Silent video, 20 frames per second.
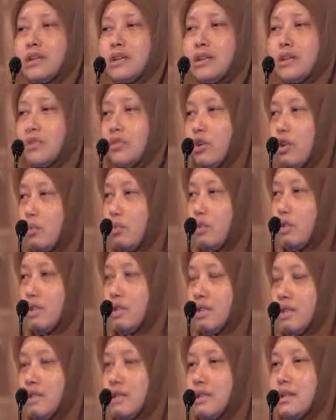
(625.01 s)
of
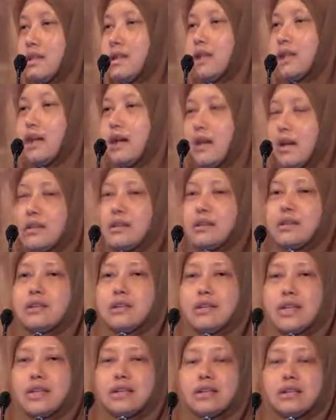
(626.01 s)
options other
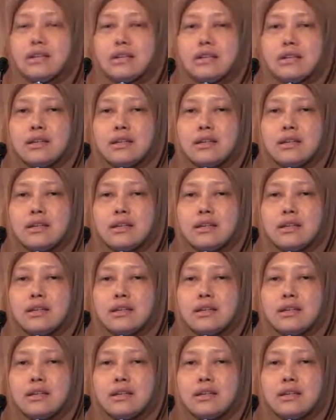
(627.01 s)
than